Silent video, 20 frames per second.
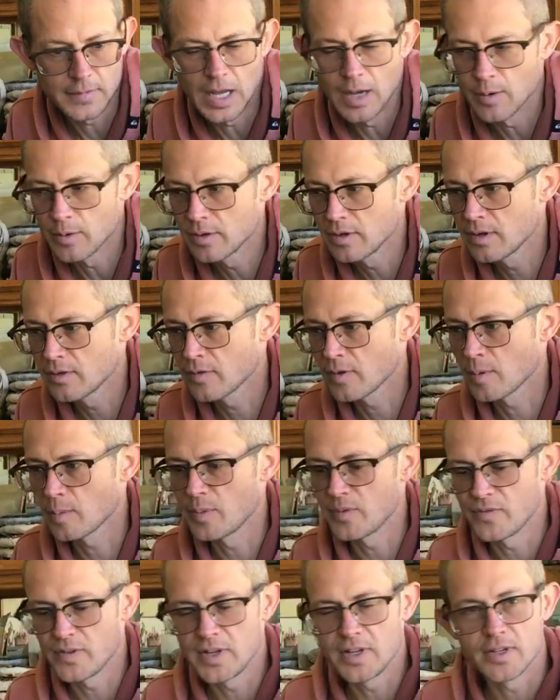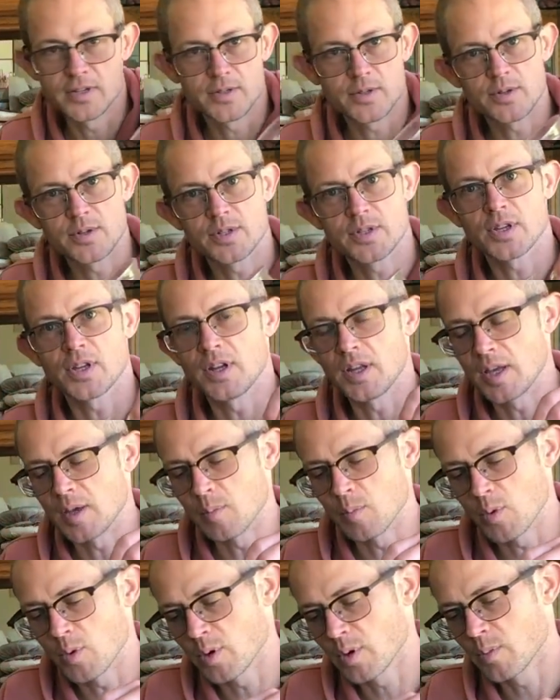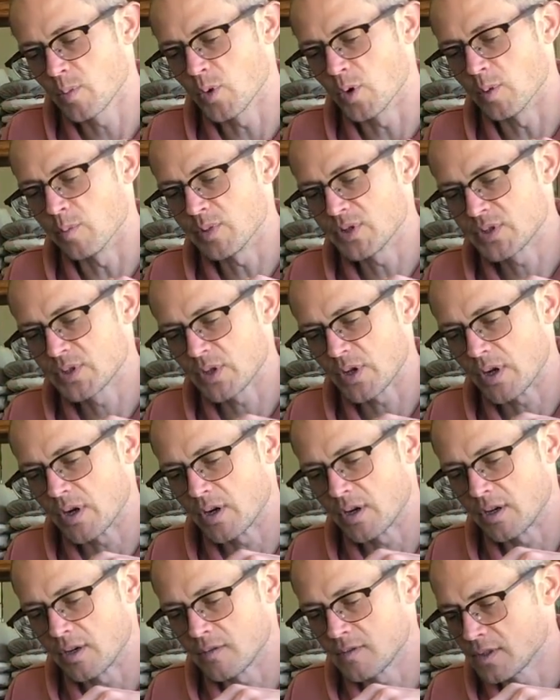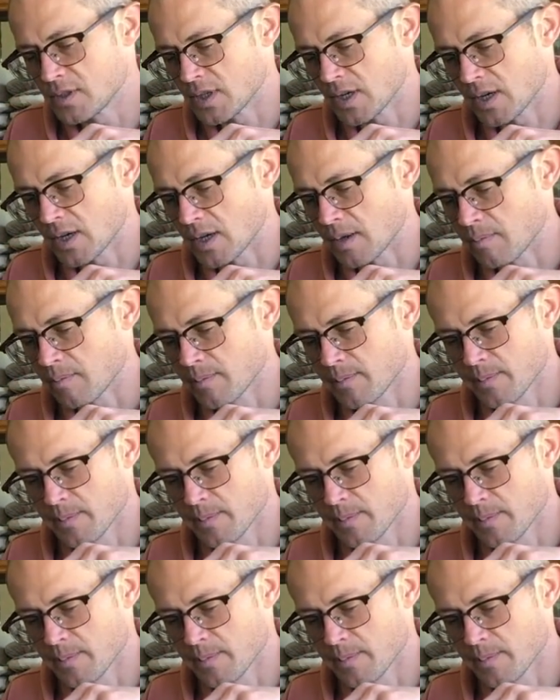I wonder if our videos are just going to get more and more bizarre over time.